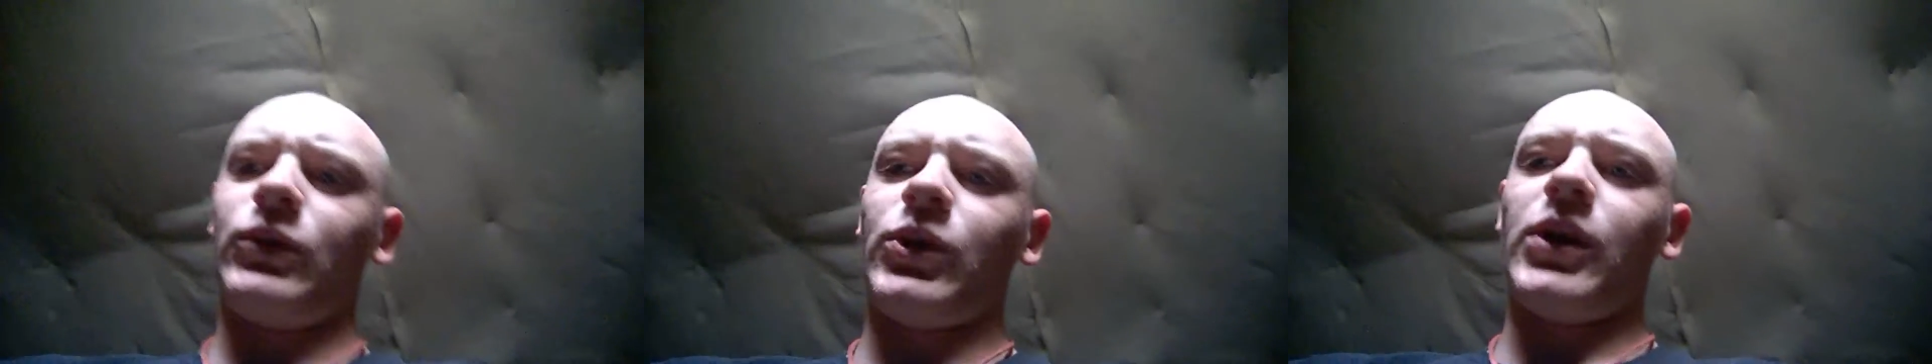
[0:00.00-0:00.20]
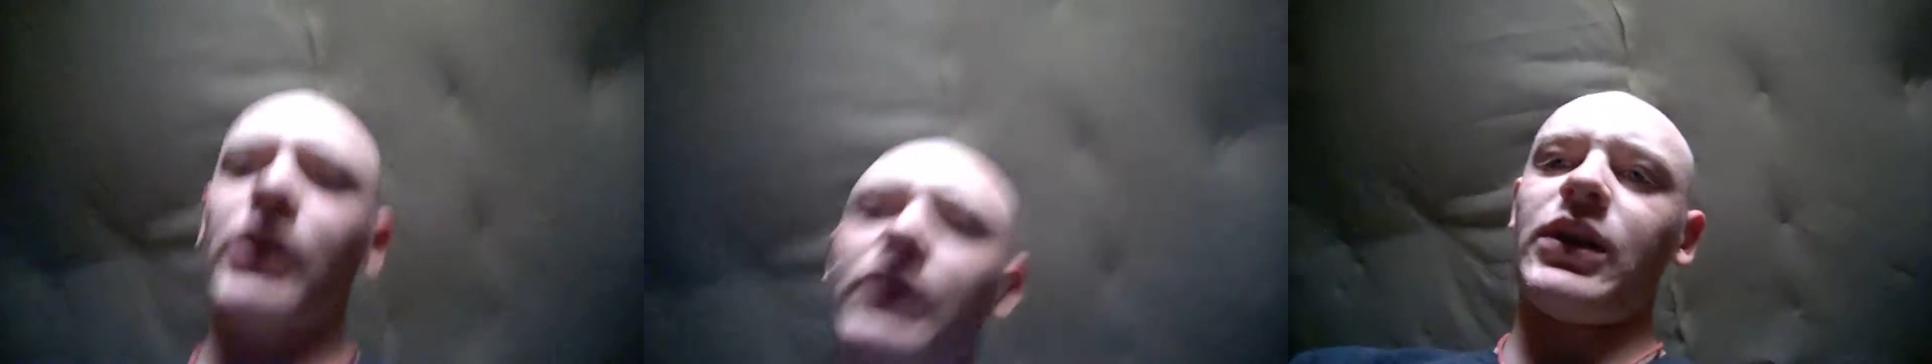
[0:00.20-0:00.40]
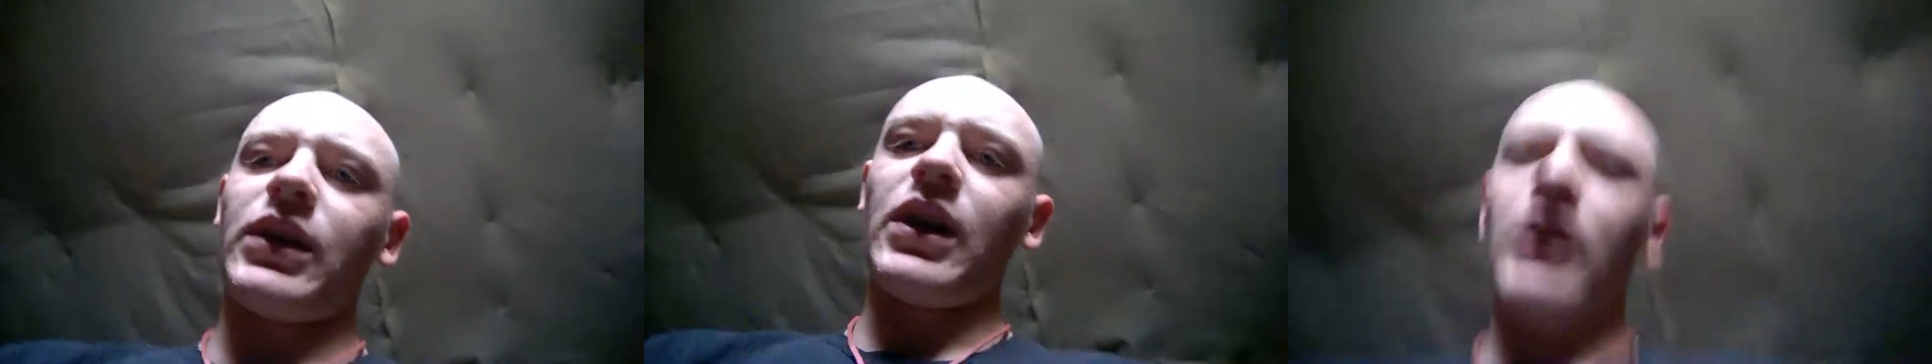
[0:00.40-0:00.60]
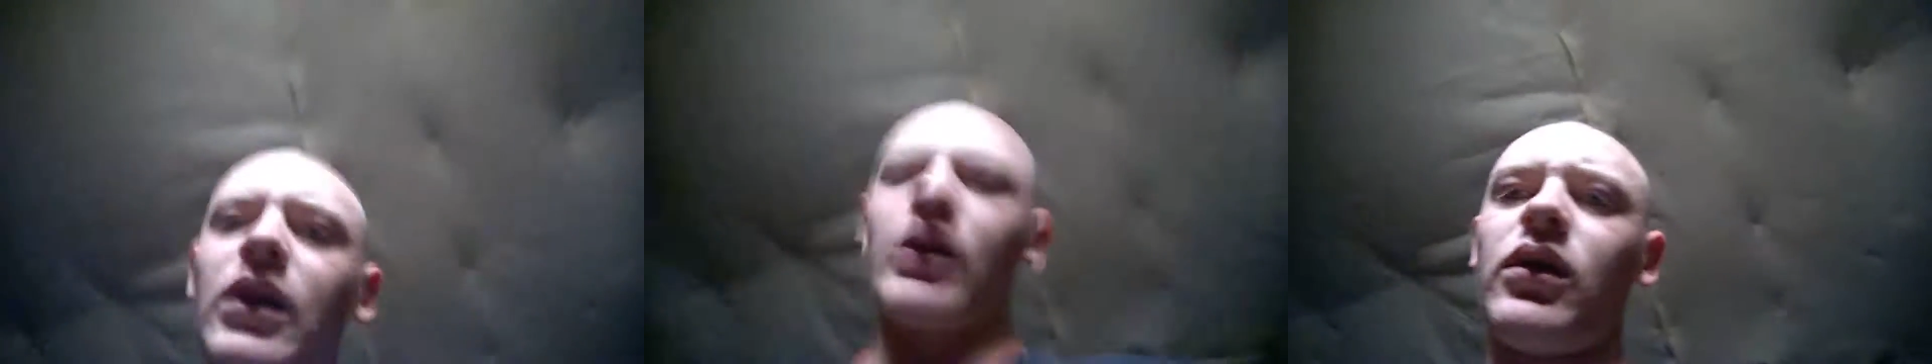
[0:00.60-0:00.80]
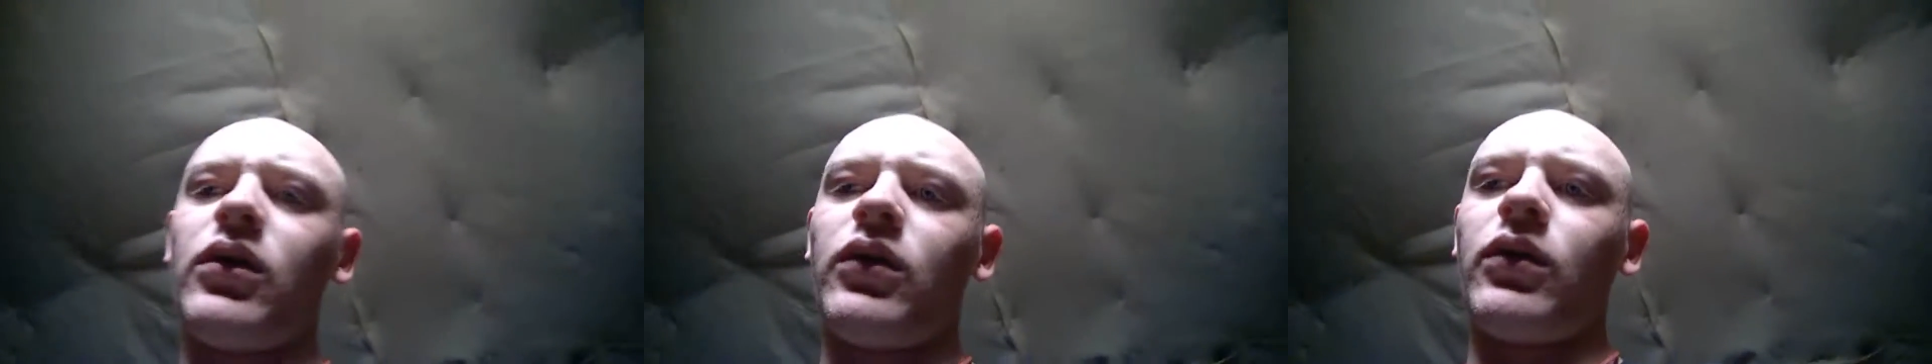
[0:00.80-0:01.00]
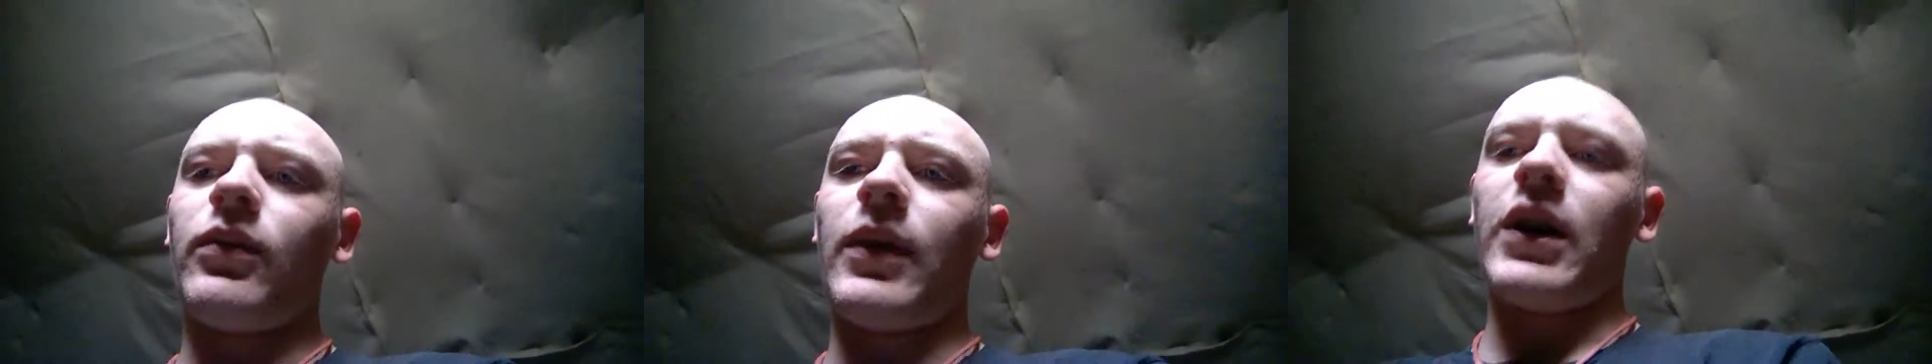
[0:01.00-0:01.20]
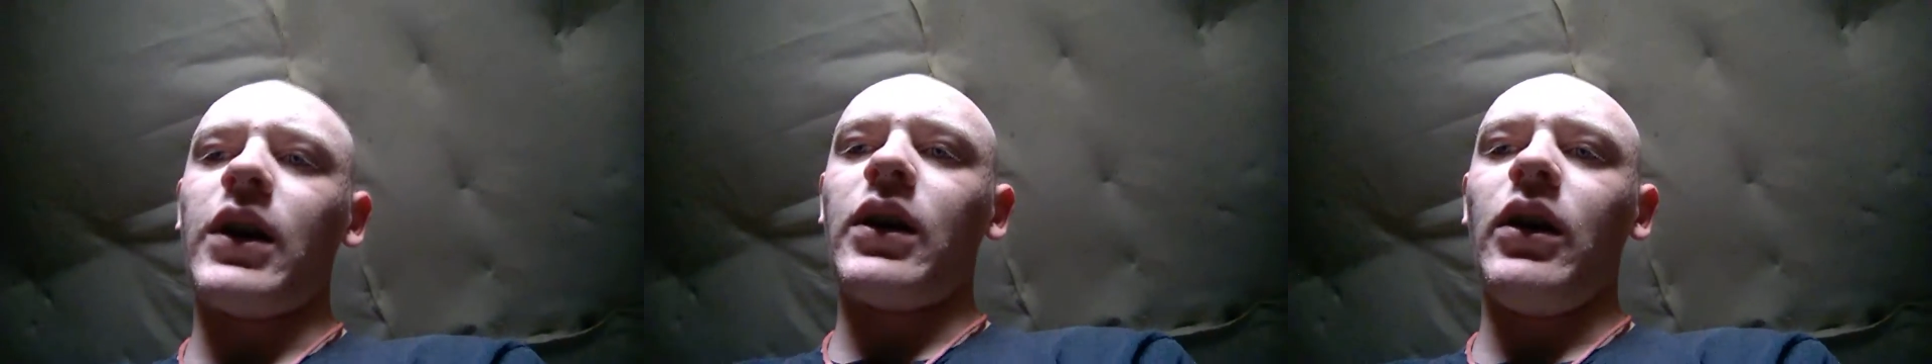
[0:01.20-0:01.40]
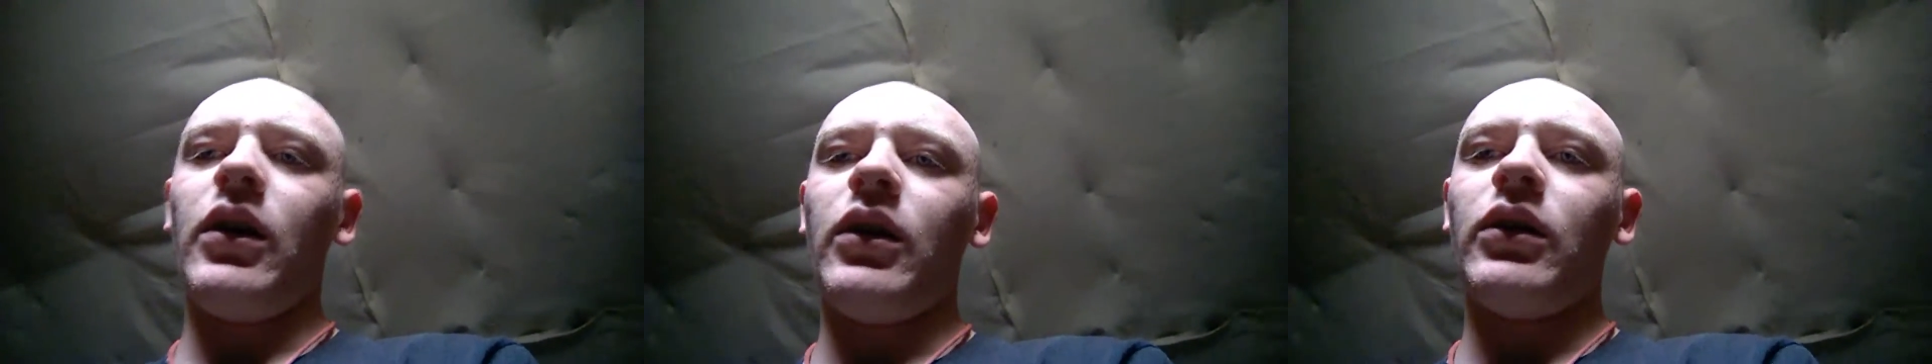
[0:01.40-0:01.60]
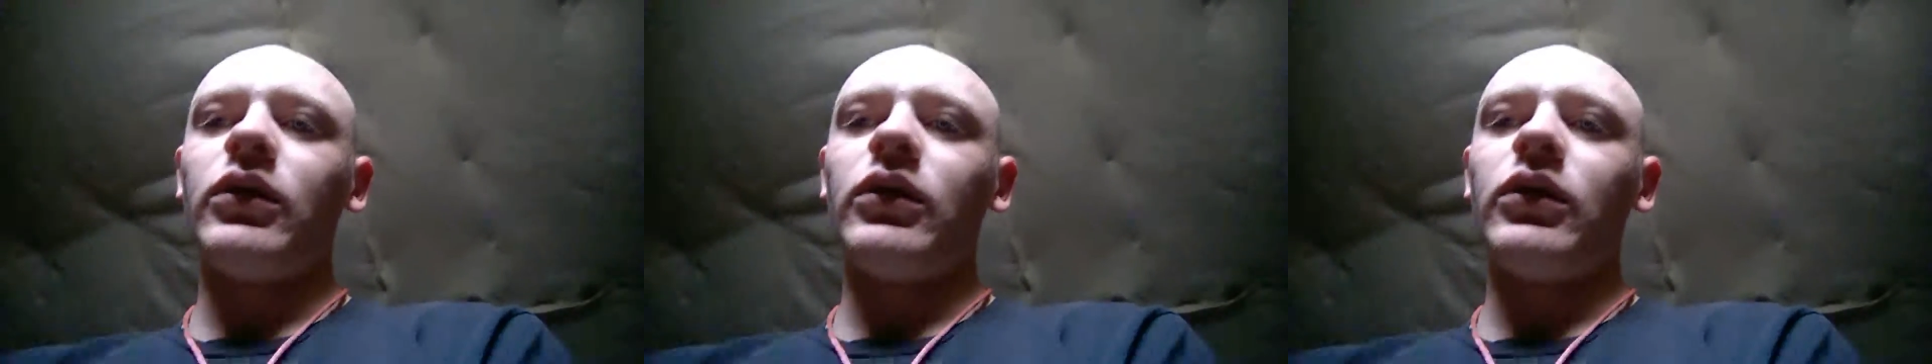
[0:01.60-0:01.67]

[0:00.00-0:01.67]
so I decided to do my